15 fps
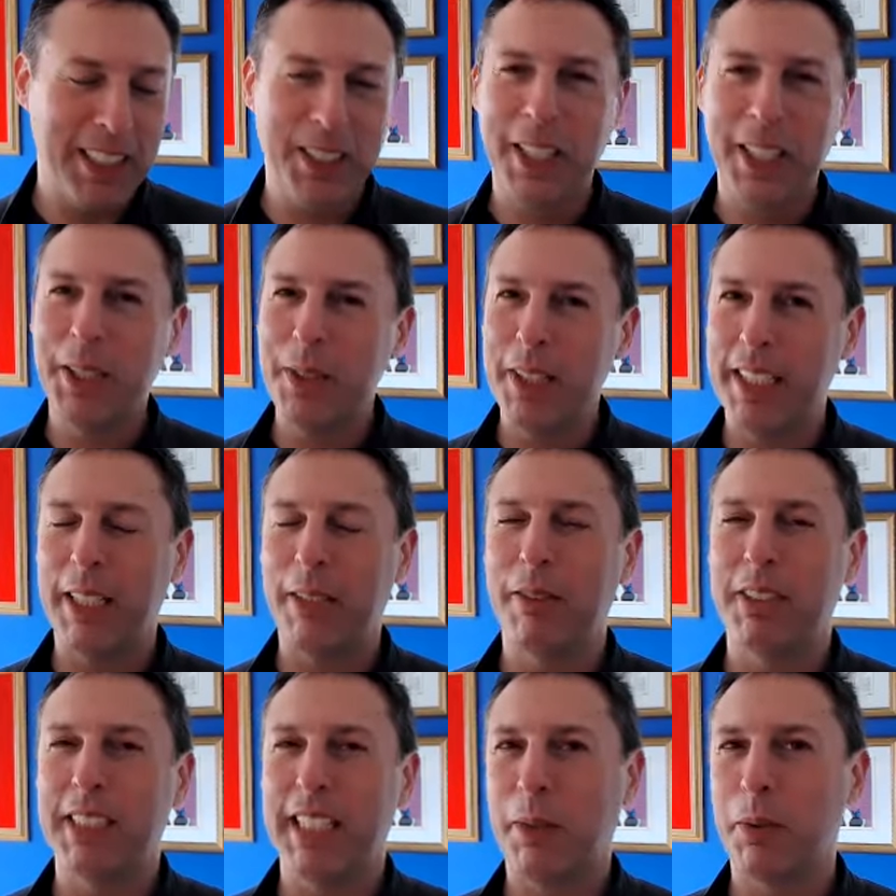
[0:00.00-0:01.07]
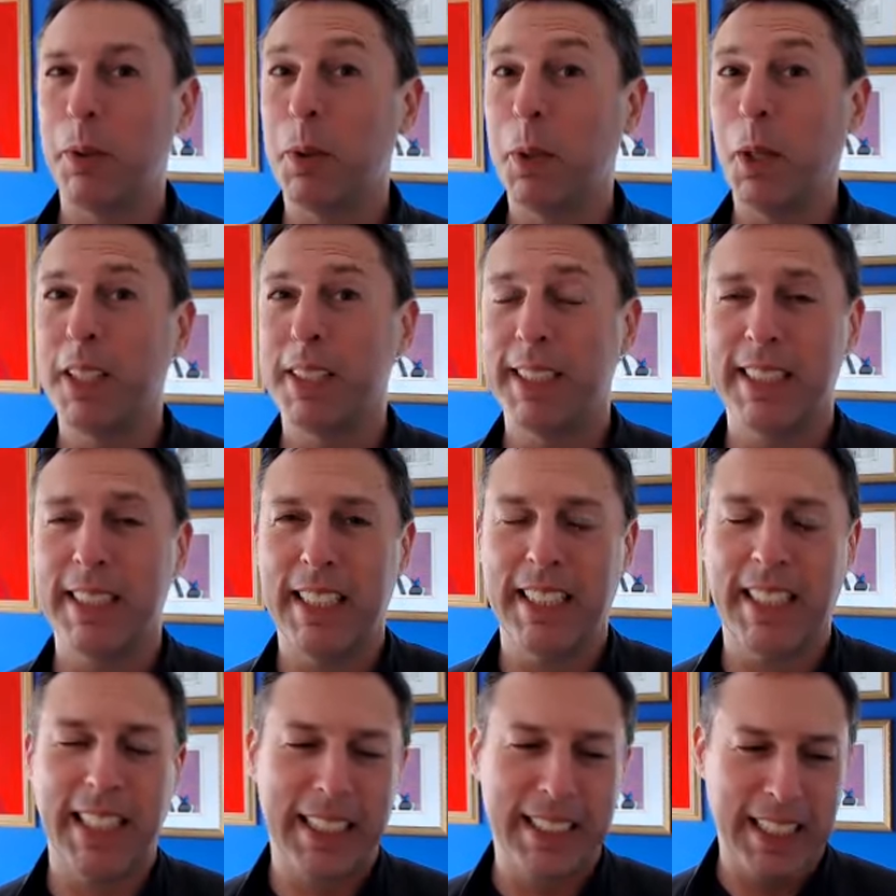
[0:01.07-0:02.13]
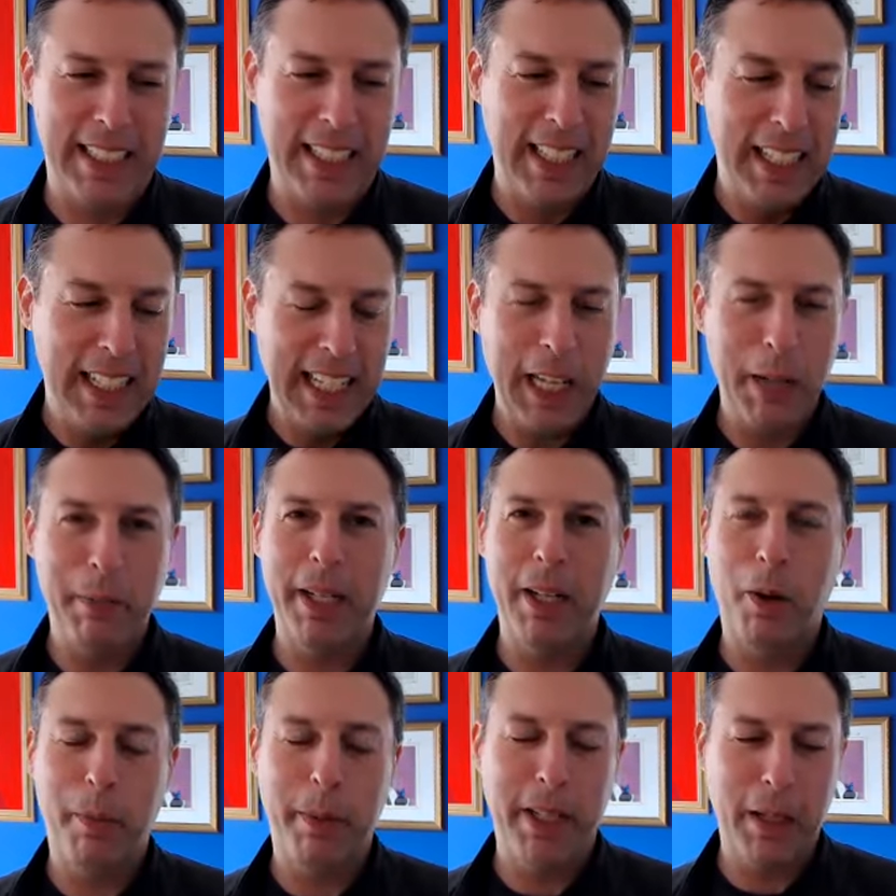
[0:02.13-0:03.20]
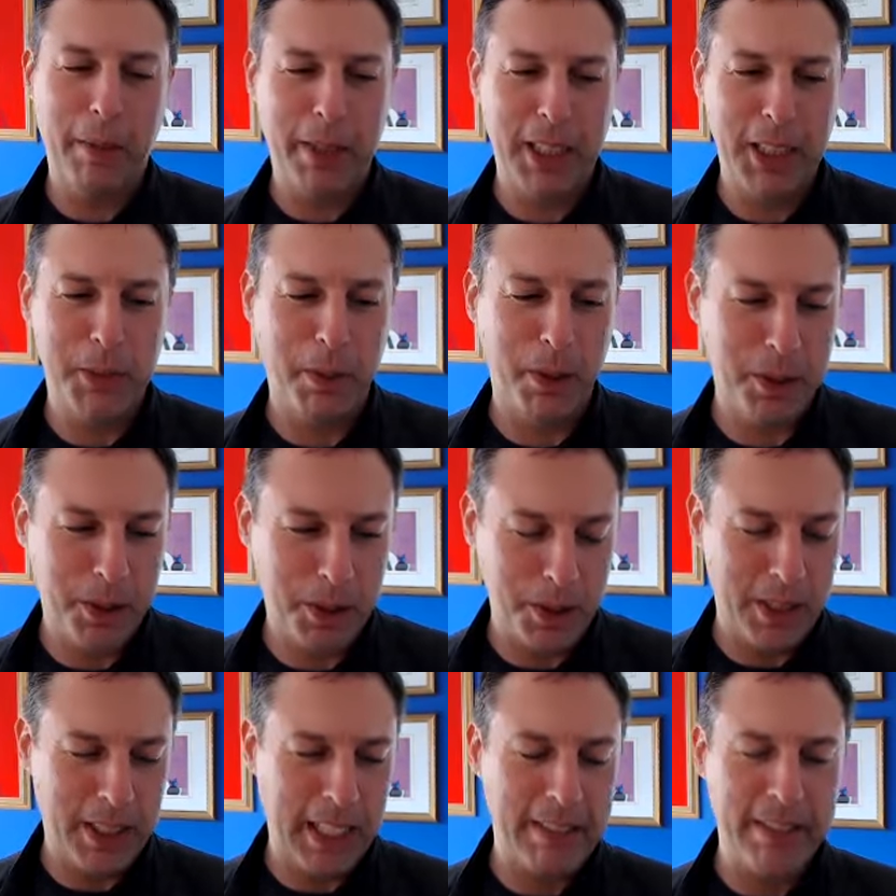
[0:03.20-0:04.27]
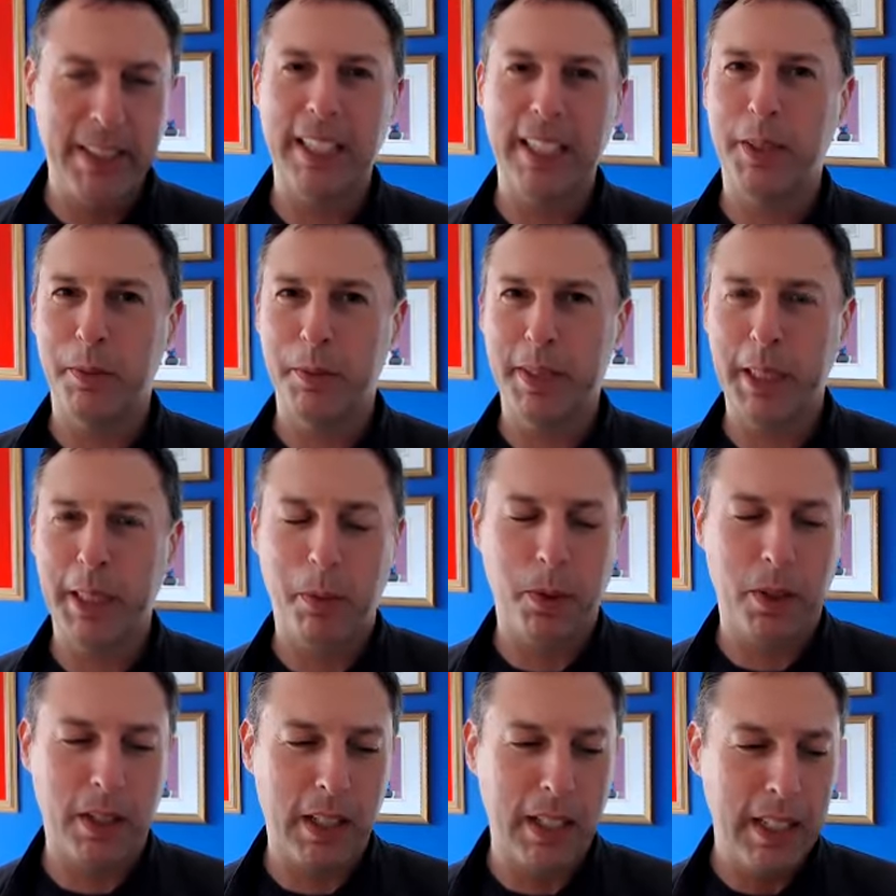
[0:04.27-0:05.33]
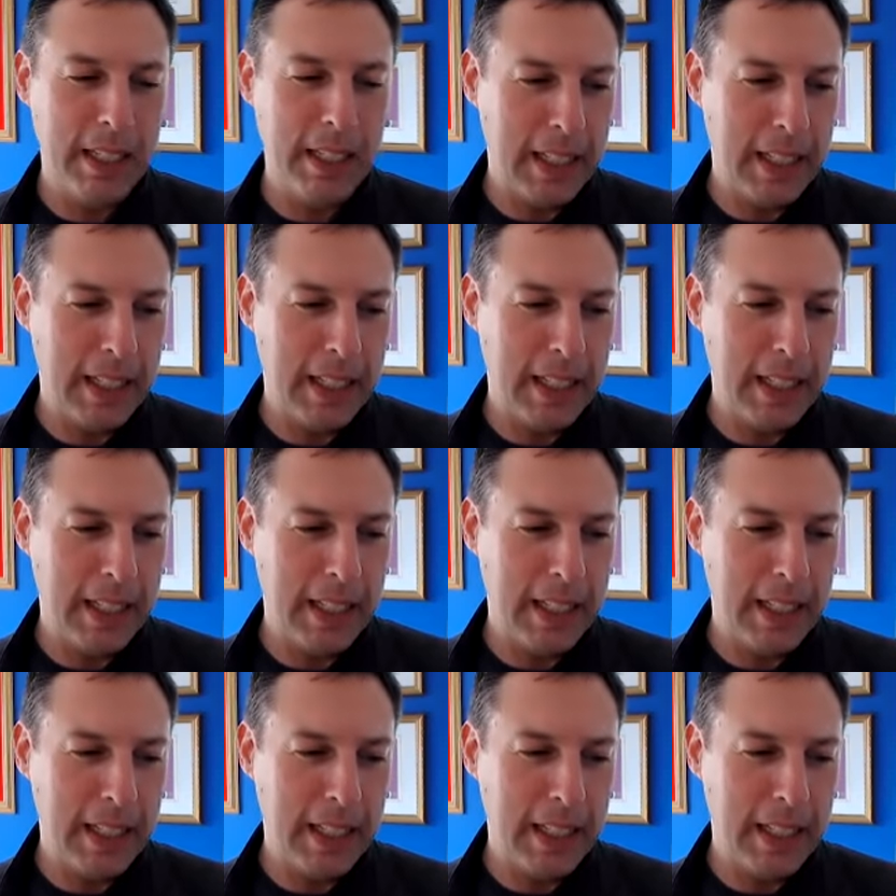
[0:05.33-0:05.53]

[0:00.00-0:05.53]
So I knew that there was like root causes to things and had been opened up and exposed to it. And I'd done some deep work.